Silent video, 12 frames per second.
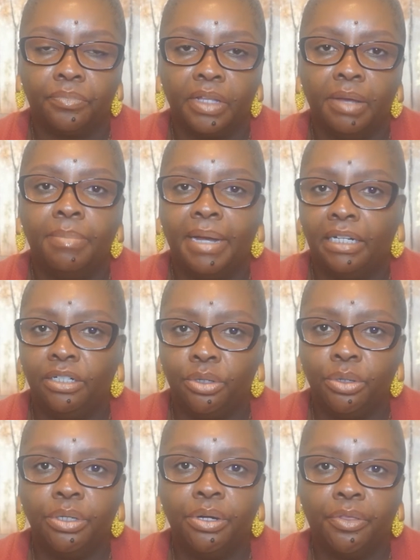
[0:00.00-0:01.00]
my
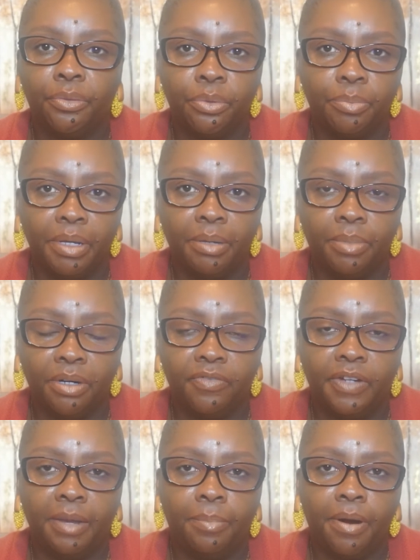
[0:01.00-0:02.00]
daughter threw me a
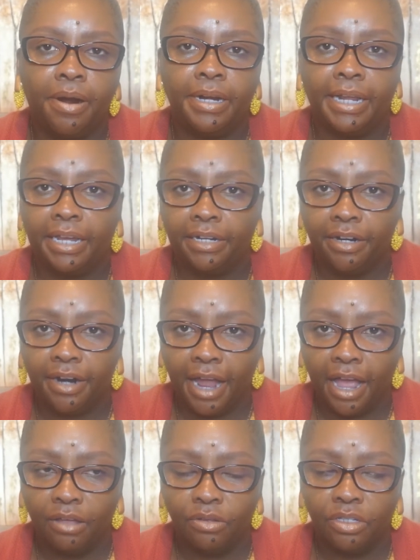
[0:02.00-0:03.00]
birthday party at her
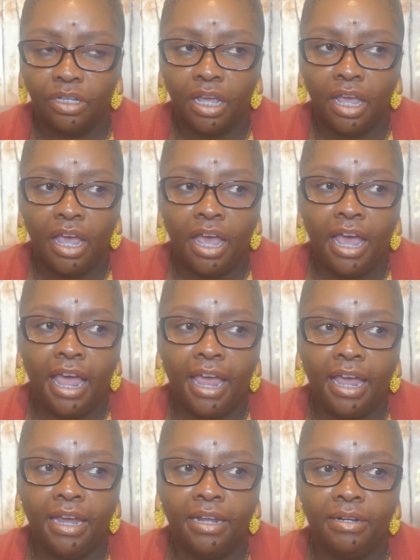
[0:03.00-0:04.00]
house.
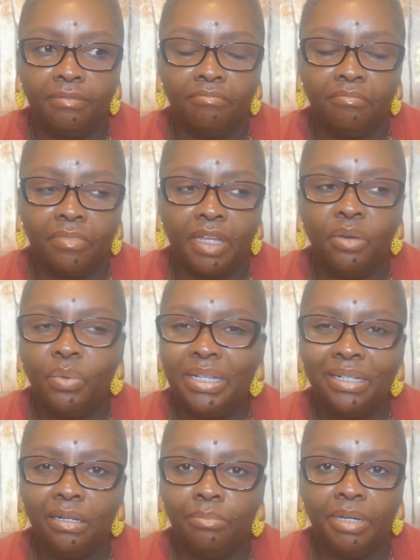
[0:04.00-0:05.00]
And it
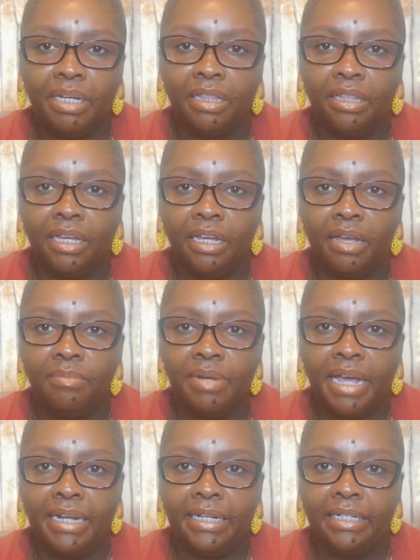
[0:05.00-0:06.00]
wasn't a big thing. I'm
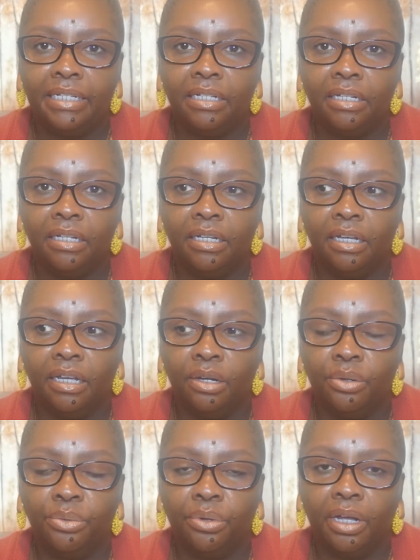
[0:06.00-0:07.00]
not into
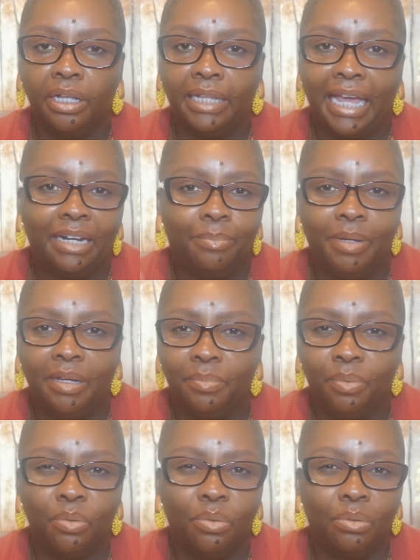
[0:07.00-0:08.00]
a lot of
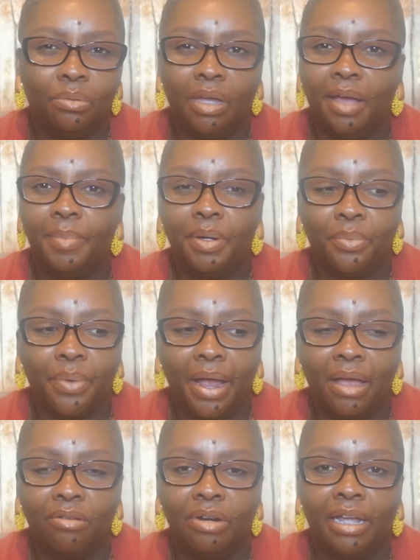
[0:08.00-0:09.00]
people coming
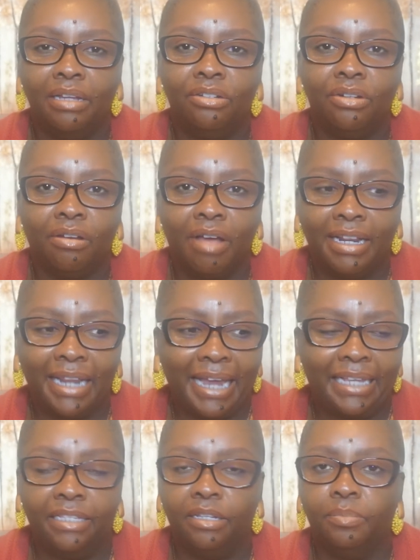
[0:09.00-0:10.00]
around. I, you know, I
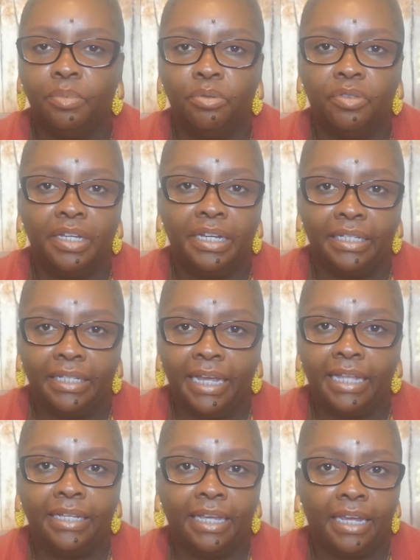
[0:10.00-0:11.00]
like simple things,
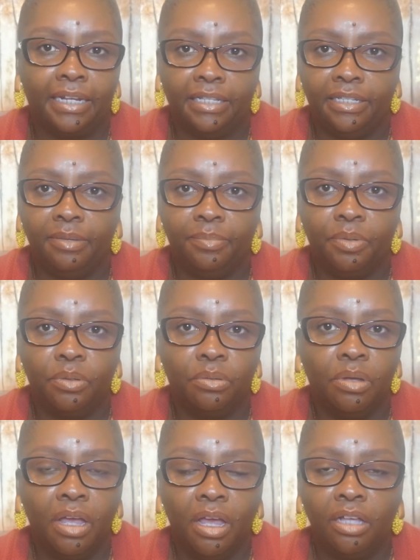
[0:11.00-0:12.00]
elegant,
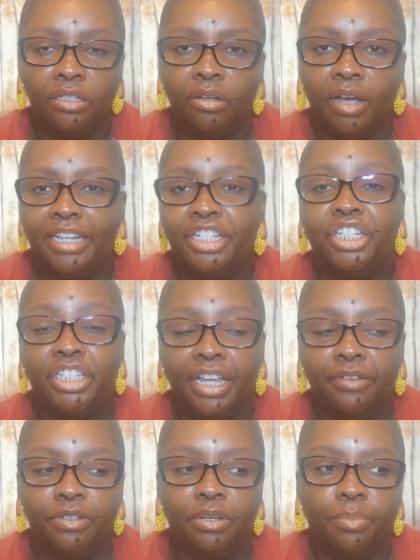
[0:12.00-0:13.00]
simple. So I should say
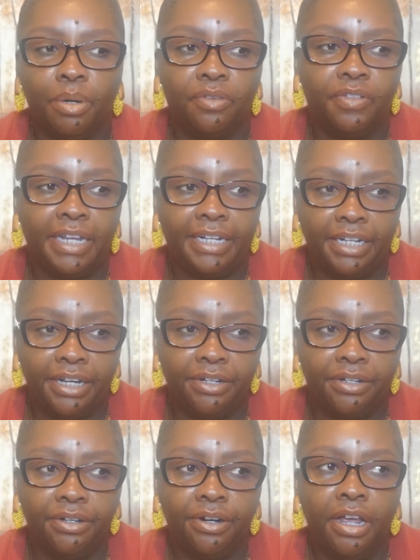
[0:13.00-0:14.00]
it was a birthday
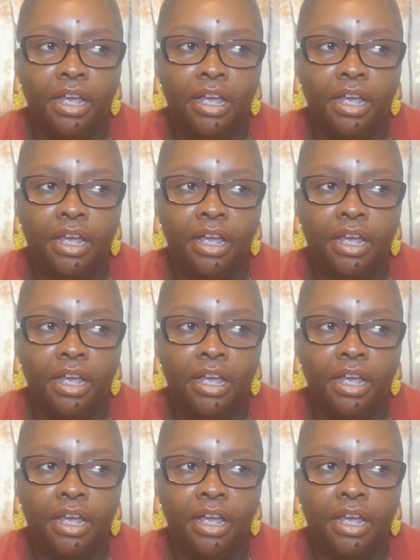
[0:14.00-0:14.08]
dinner.